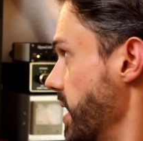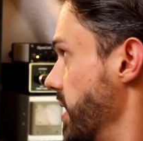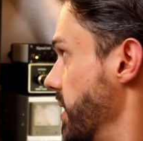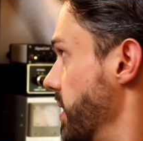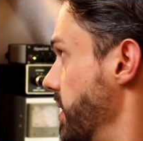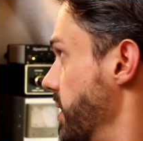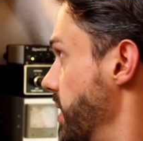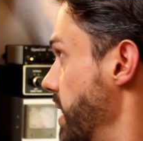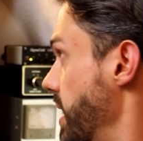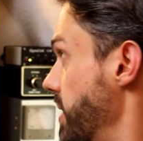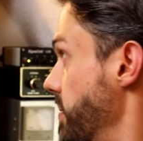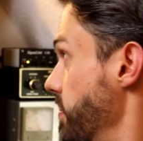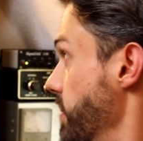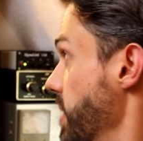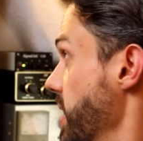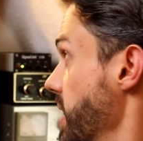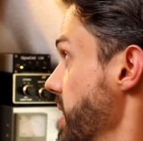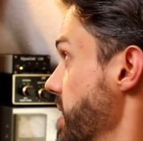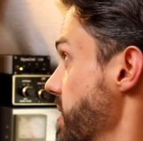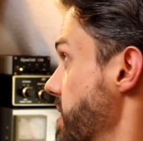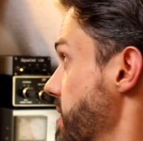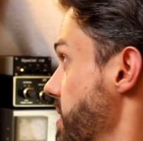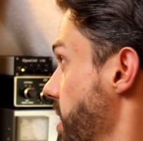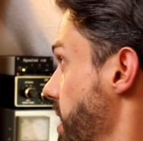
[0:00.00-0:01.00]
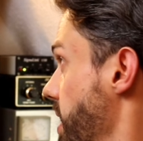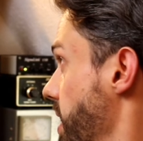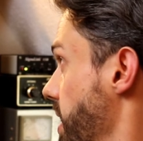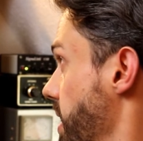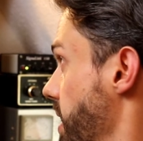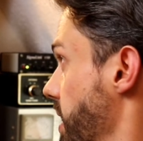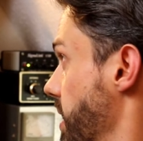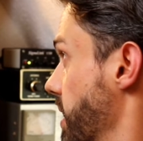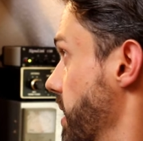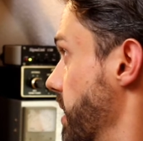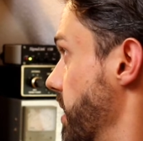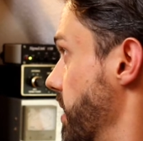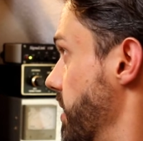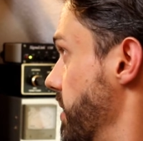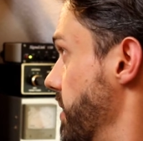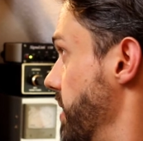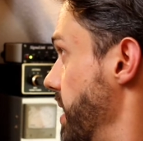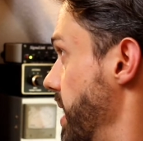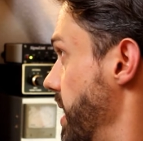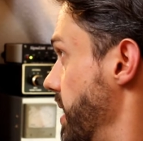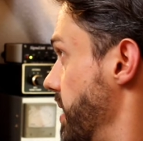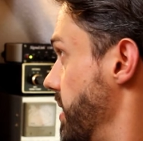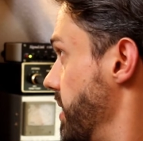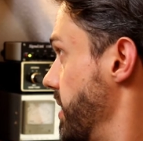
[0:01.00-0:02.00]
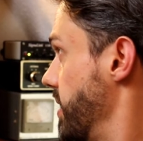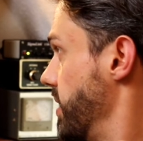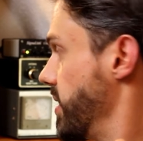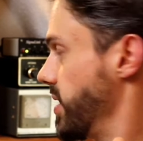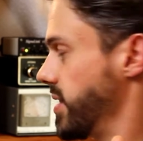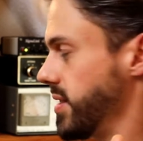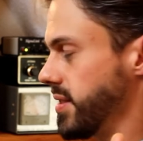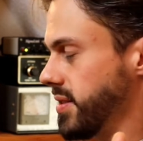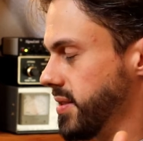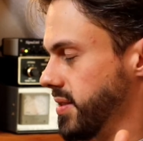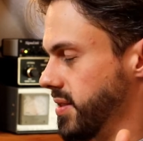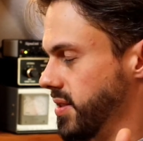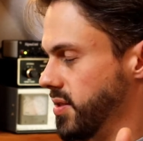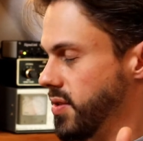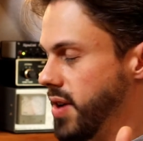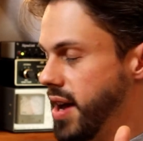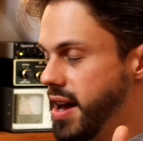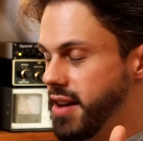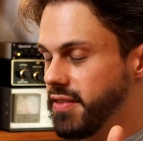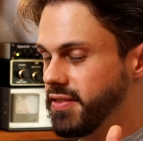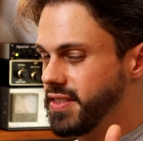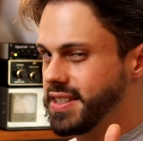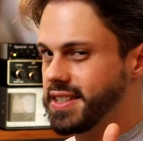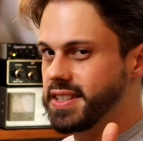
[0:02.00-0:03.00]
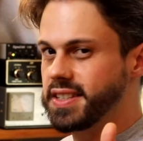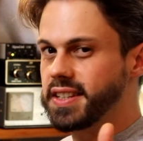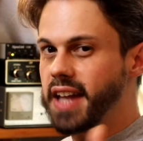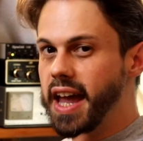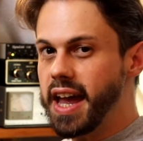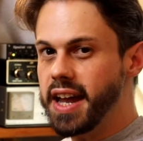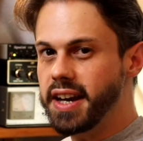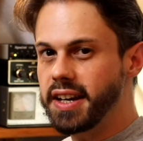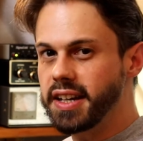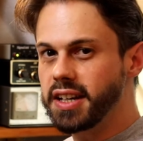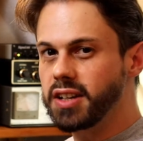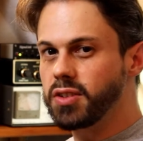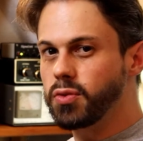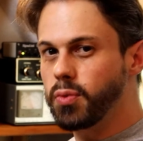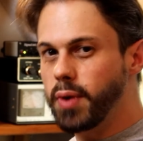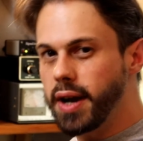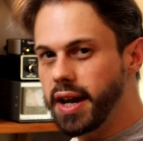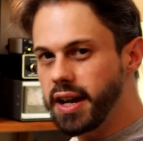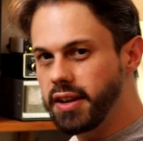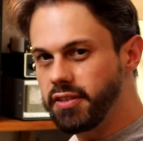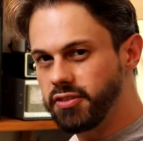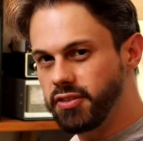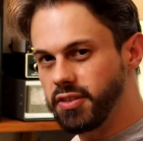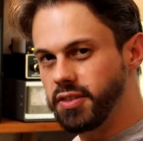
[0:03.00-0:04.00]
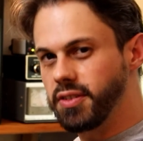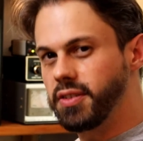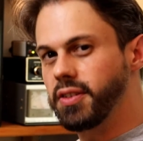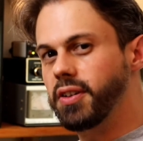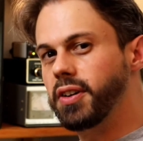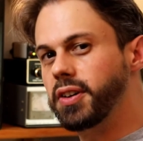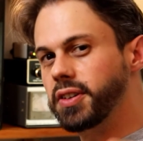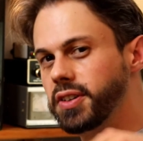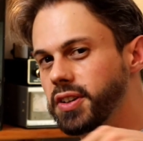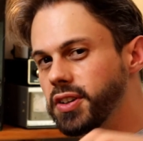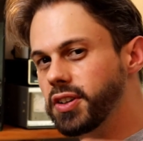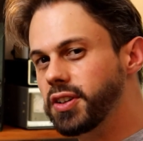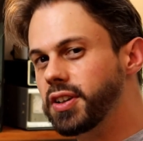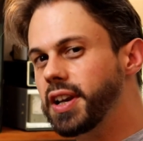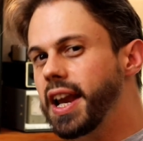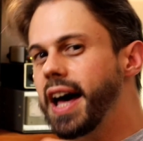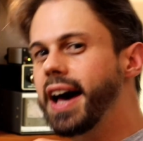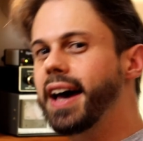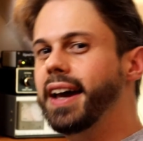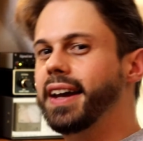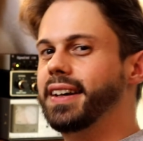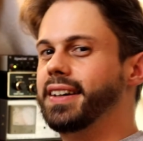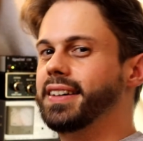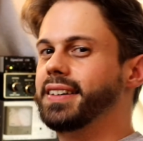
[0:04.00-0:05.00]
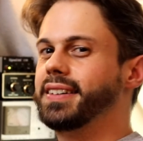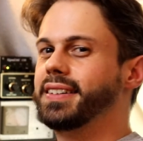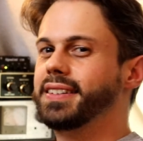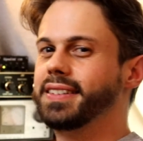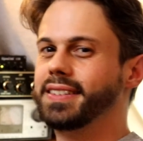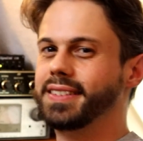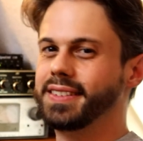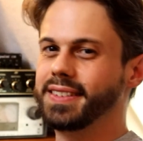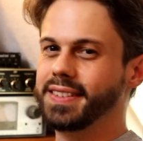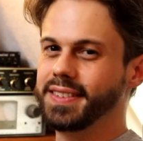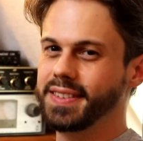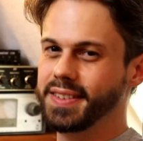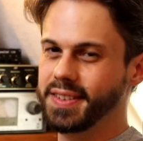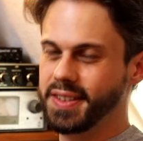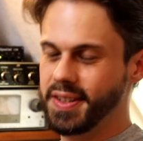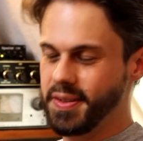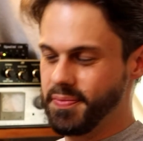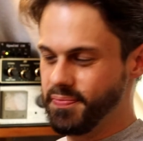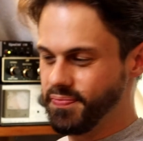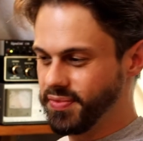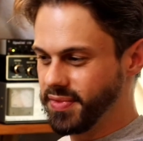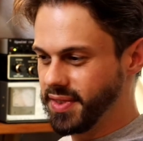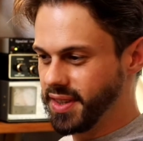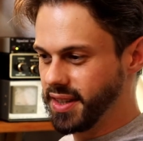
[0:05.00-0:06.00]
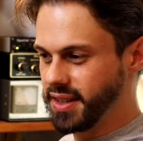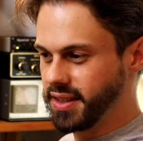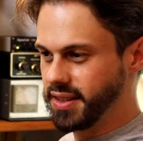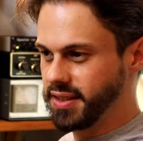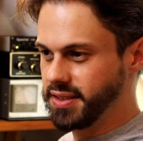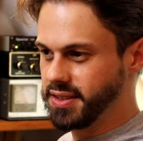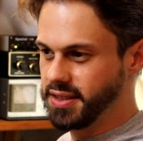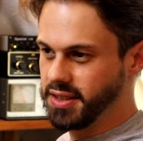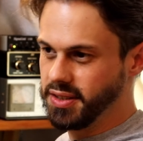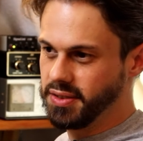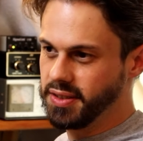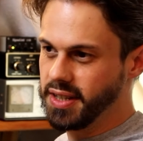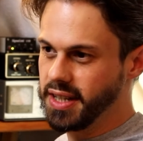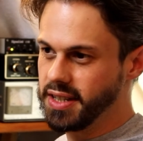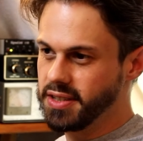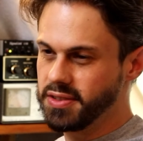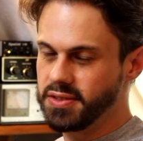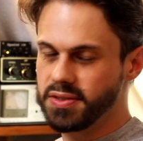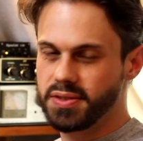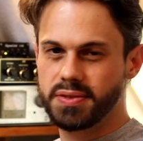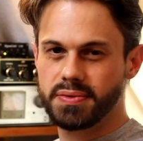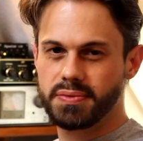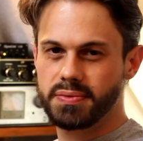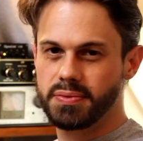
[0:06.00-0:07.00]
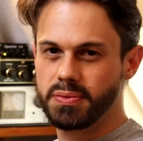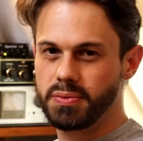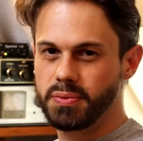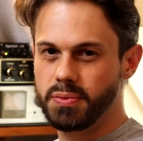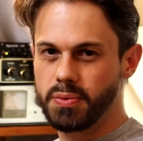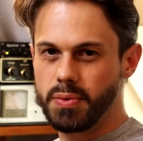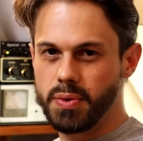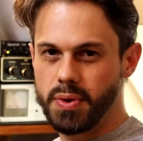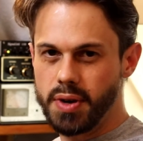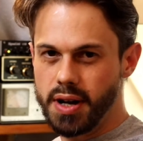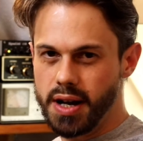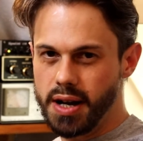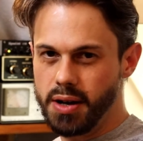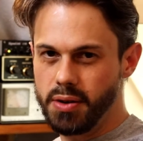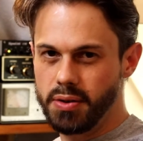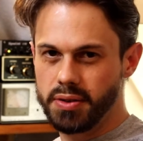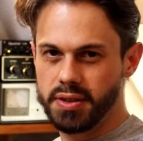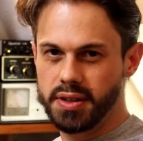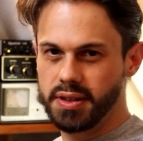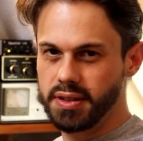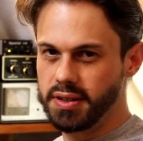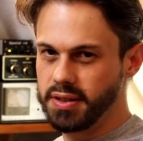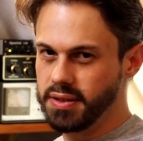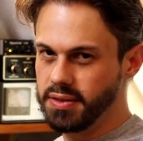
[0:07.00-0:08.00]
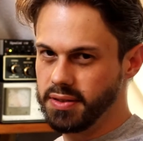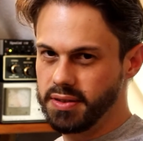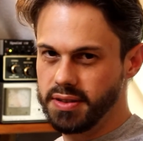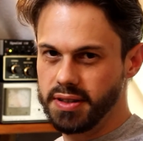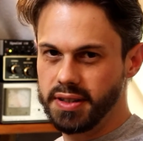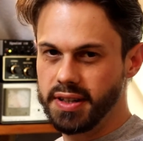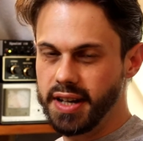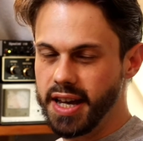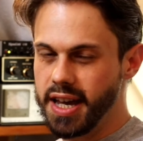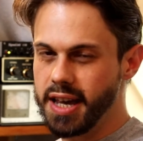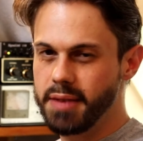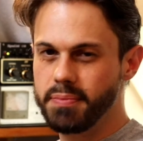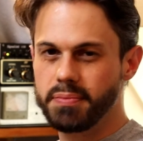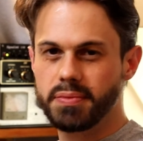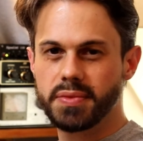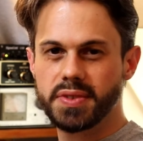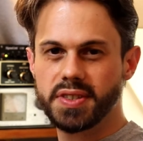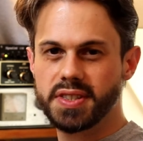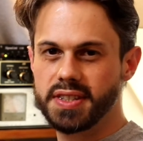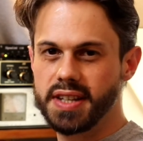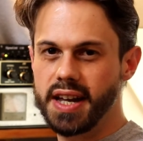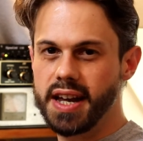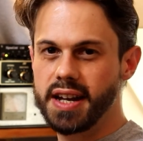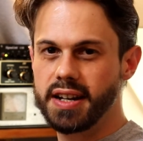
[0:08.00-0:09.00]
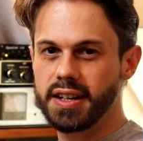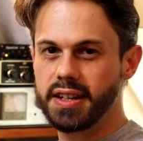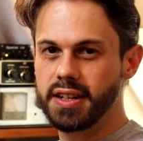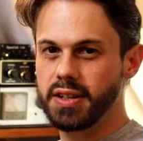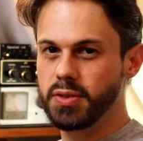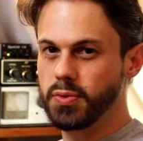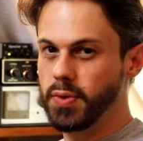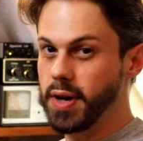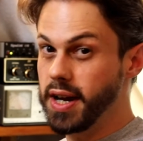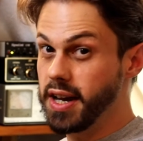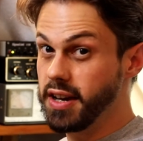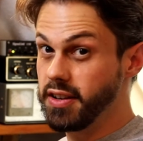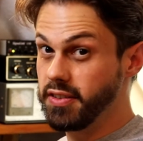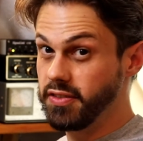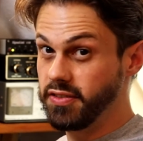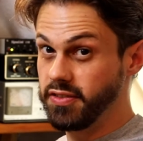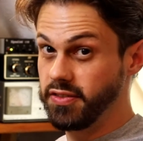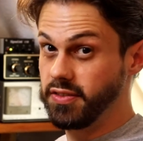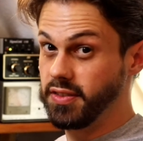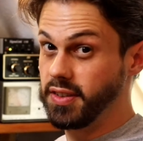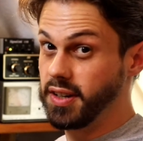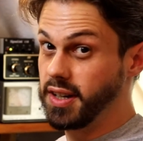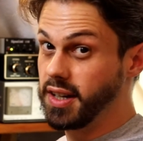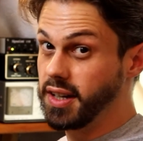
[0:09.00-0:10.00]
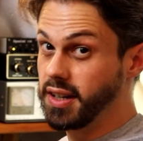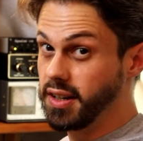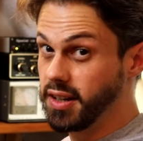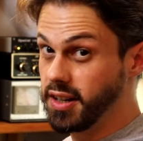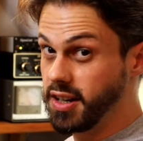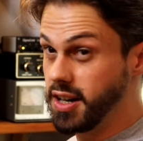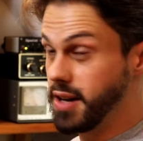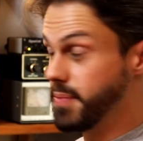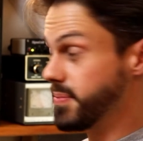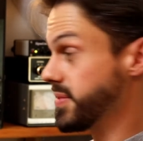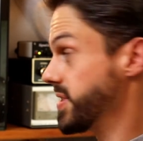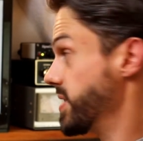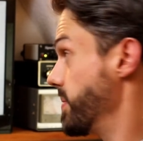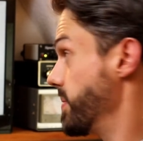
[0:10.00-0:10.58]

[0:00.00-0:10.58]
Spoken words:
That means that you have a standing wave on your line. So that's how the name standing wave comes